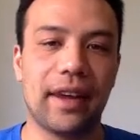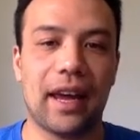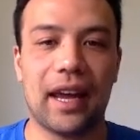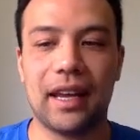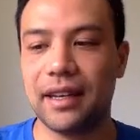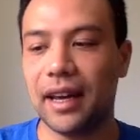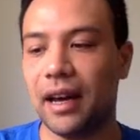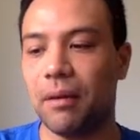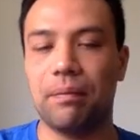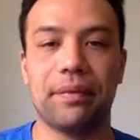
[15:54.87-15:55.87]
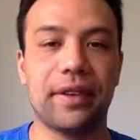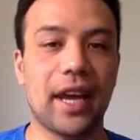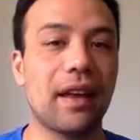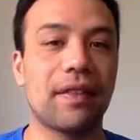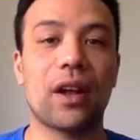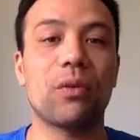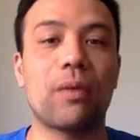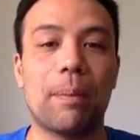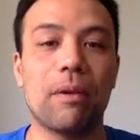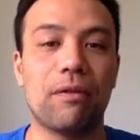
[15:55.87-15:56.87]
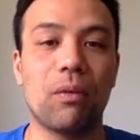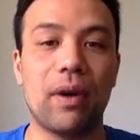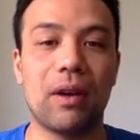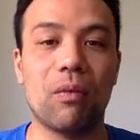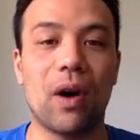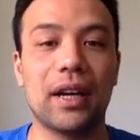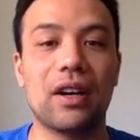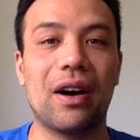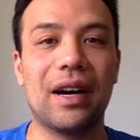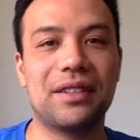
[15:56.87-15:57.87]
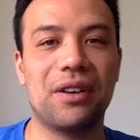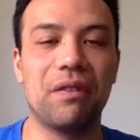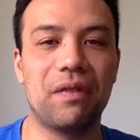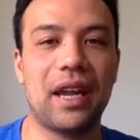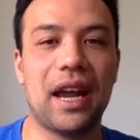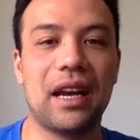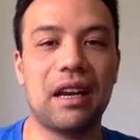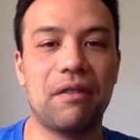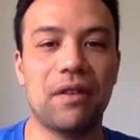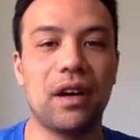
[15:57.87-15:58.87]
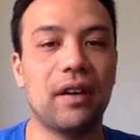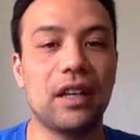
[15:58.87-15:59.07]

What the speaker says: And that'll wrap it for week 1, guys, of the NFL.